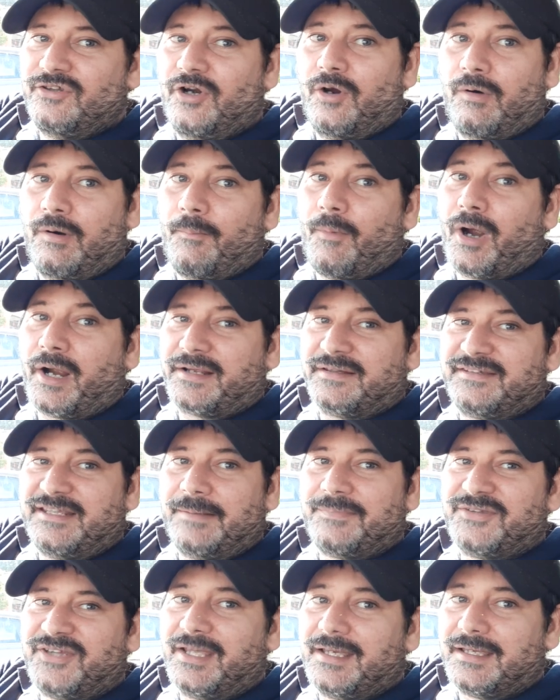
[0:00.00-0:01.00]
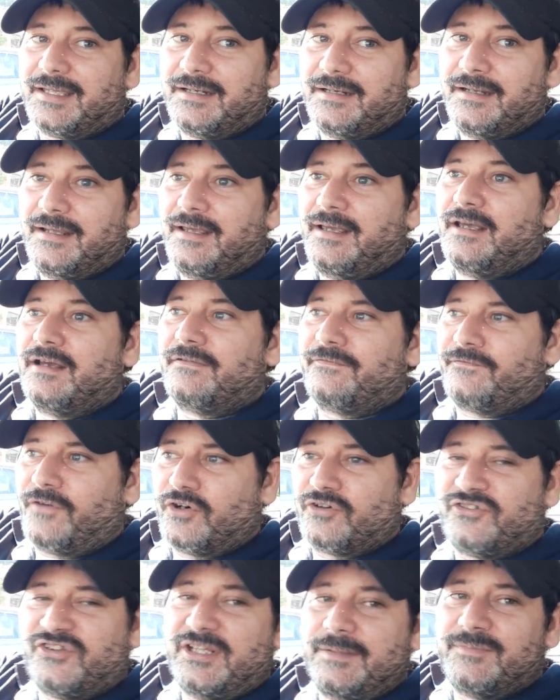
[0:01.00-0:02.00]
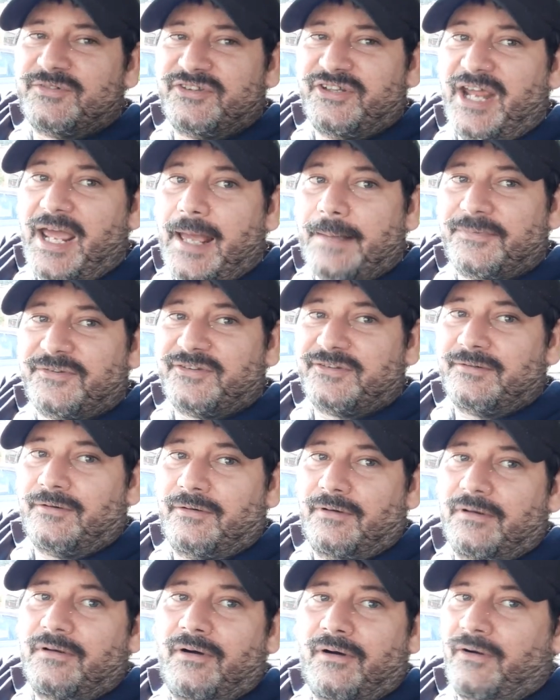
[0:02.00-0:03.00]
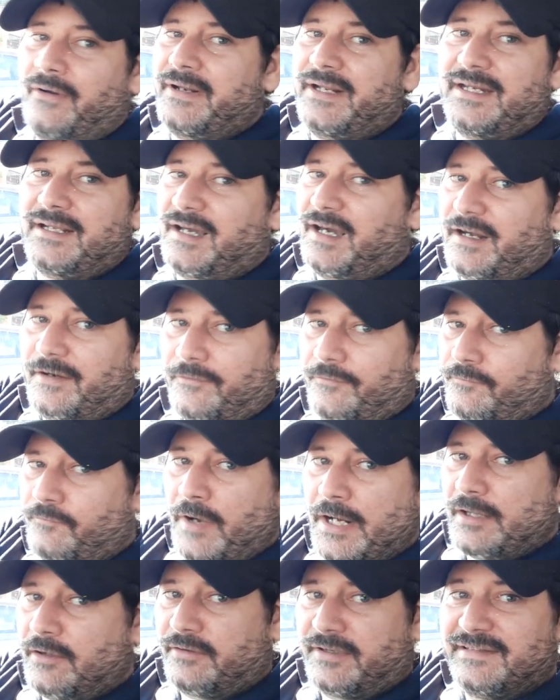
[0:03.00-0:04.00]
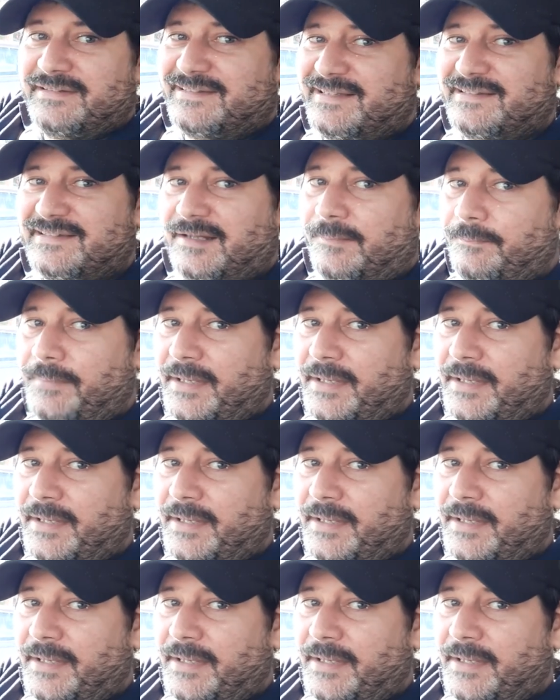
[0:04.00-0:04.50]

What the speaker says: You don't want Marcus Epps taking first-team snaps on any kind of regular consistent